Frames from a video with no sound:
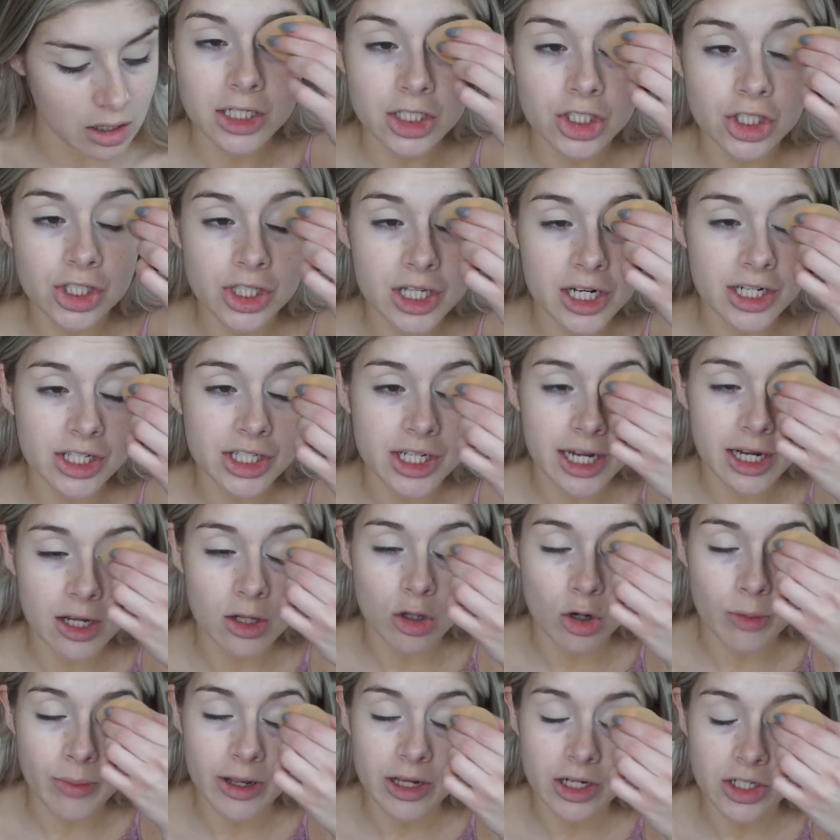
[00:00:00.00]
It's just gonna take a
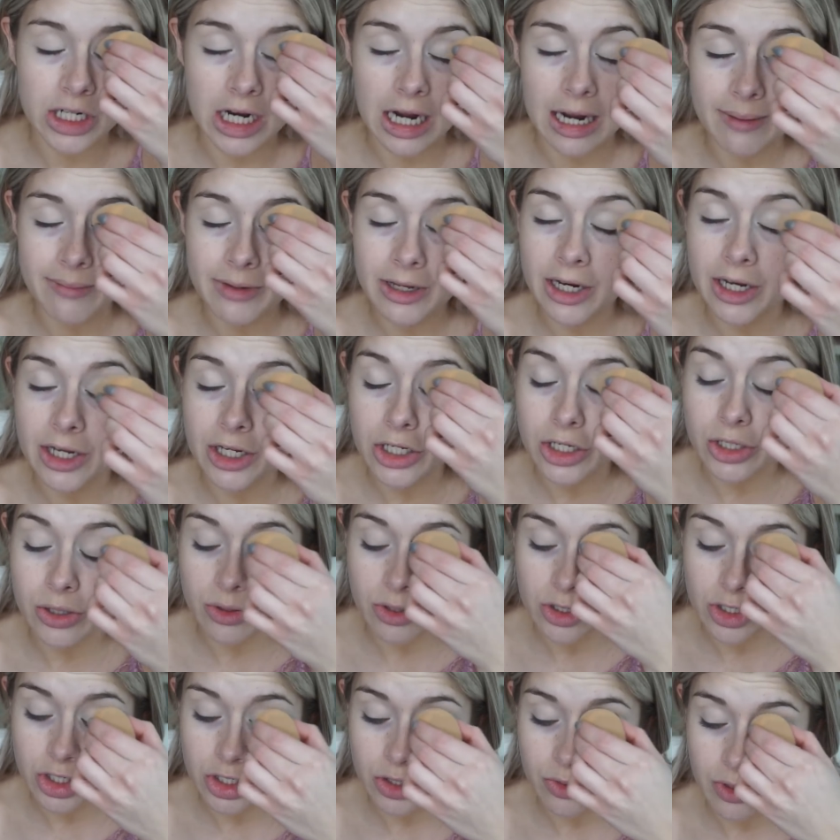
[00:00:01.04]
little bit of time getting
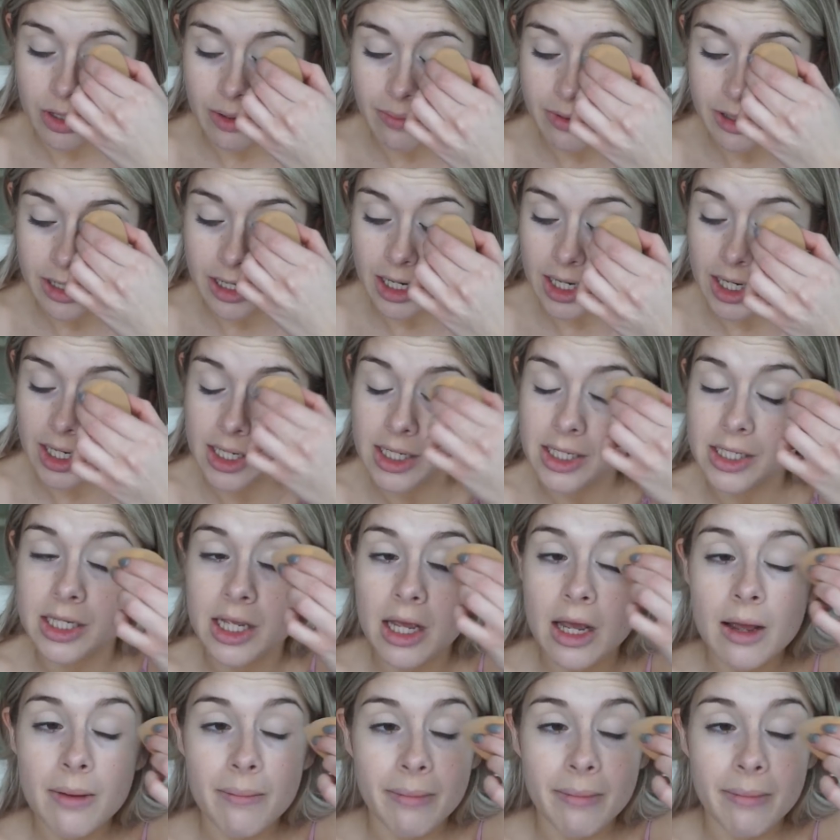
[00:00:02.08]
used to it because